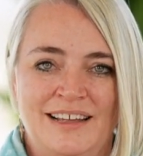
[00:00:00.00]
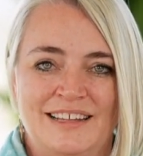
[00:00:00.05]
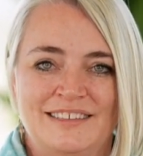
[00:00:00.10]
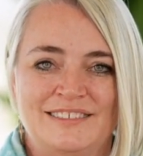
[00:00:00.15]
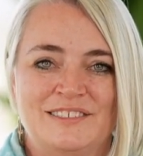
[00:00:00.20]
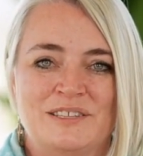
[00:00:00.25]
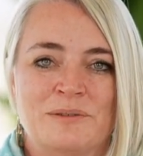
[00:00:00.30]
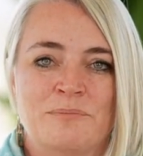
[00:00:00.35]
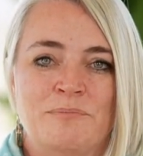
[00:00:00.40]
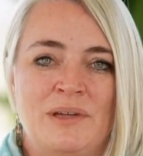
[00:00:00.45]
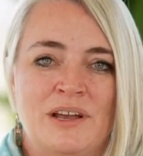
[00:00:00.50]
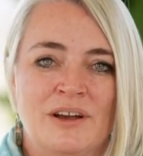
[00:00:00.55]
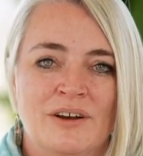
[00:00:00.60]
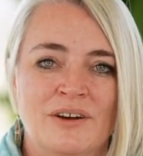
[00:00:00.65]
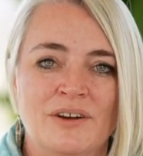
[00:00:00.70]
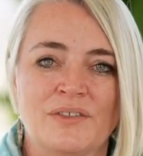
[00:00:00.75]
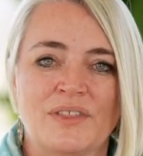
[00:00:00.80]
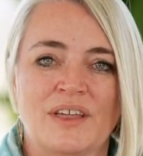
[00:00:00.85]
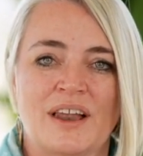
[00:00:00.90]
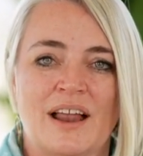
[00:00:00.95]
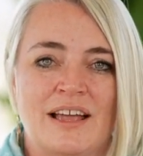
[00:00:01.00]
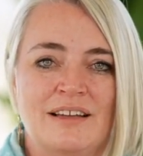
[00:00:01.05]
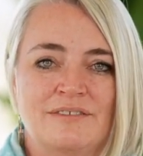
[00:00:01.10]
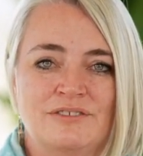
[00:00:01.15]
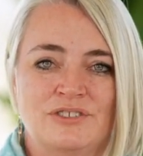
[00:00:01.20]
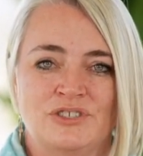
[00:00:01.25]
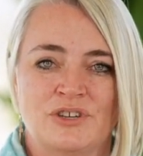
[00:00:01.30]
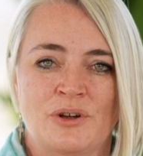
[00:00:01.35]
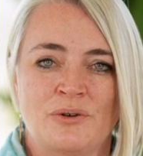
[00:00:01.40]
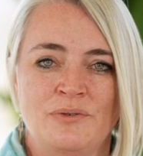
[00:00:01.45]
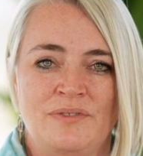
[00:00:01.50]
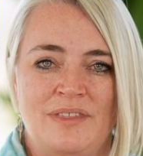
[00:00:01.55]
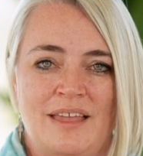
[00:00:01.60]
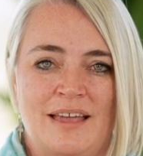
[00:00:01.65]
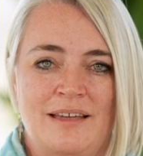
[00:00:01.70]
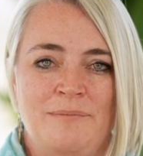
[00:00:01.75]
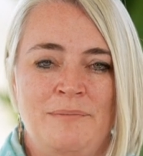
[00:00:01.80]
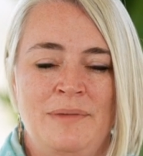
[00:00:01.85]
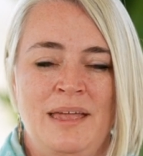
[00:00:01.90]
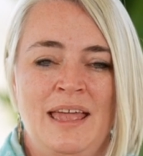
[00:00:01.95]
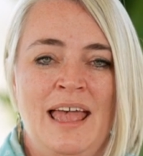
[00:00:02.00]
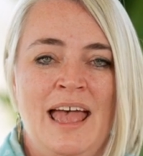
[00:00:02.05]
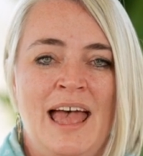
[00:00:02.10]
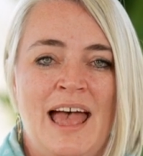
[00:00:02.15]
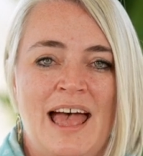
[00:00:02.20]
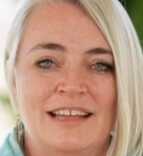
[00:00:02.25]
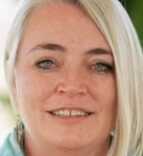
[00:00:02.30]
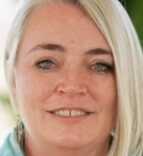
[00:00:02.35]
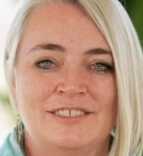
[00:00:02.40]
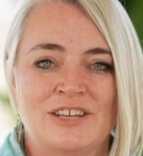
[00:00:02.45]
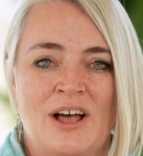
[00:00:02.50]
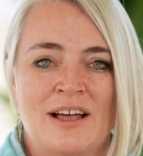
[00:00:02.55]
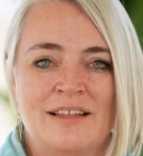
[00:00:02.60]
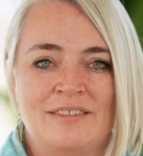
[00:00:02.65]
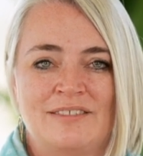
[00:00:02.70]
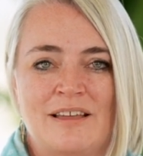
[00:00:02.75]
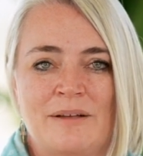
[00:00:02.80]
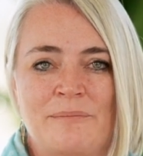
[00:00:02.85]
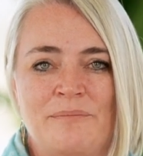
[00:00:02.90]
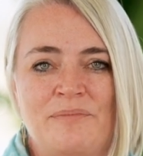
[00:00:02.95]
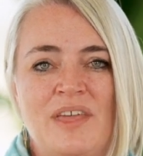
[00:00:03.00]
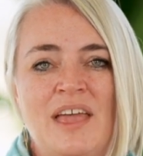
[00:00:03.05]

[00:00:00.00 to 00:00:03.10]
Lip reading: It's the mirror that I have shown them and taught them.